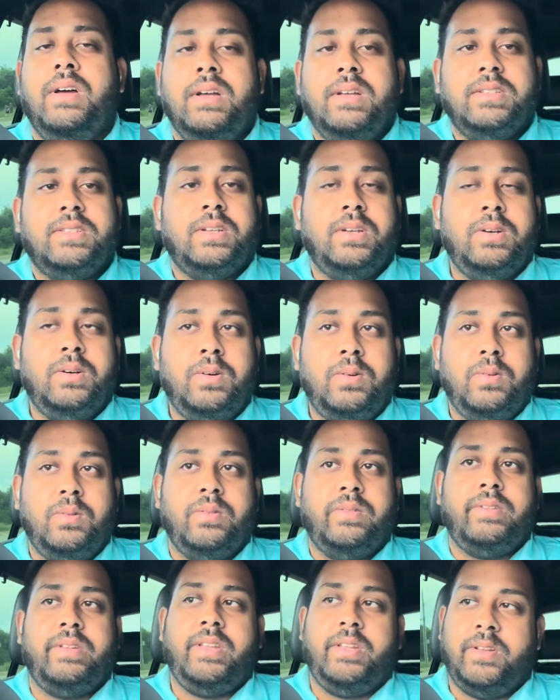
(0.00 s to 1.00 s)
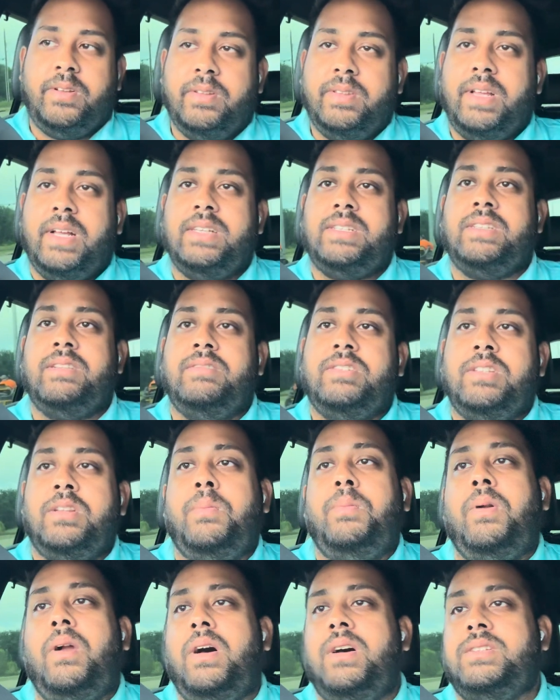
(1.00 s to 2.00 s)
So that stuff's in the
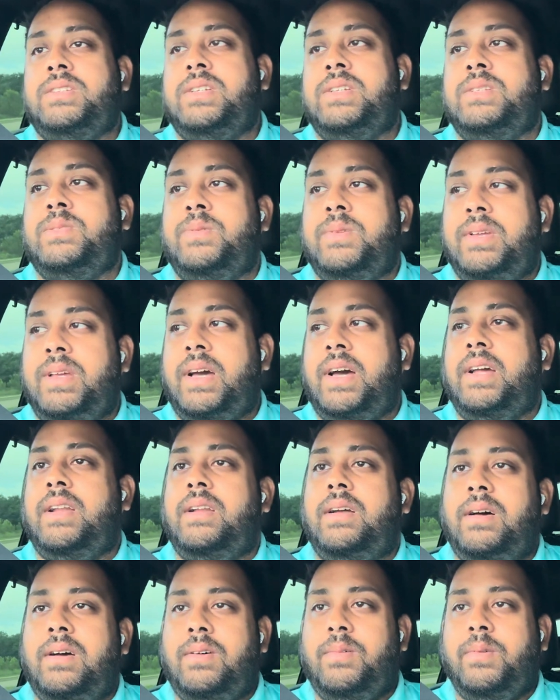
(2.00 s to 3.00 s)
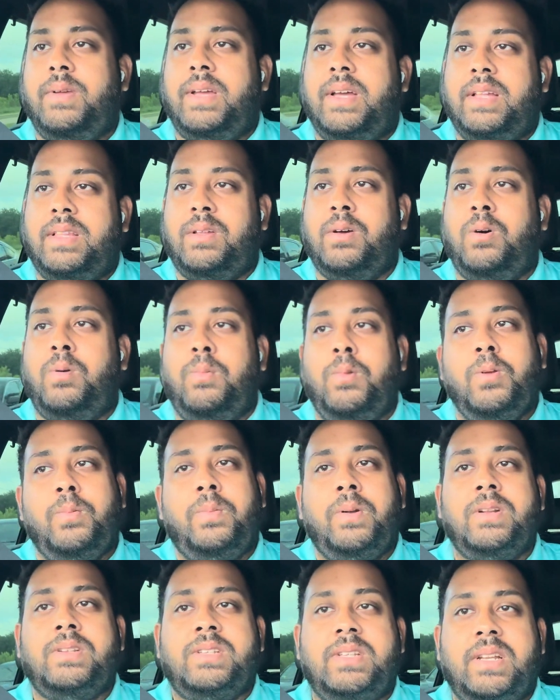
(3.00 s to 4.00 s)
process. We got the whole
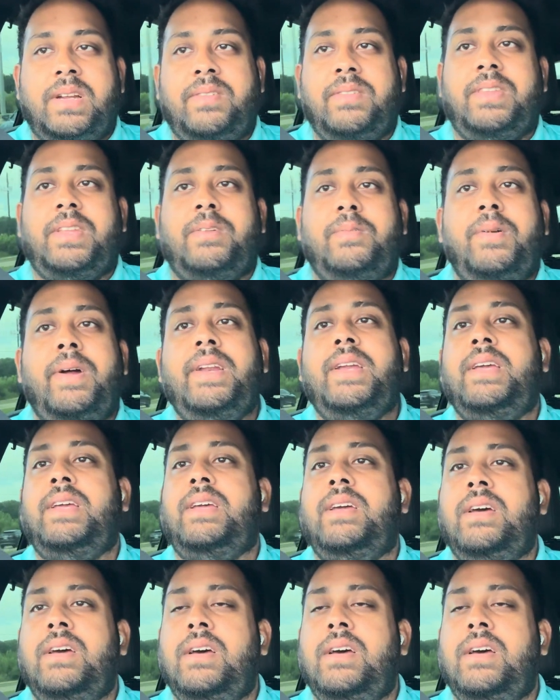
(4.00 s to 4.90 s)
blueprints and everything ready.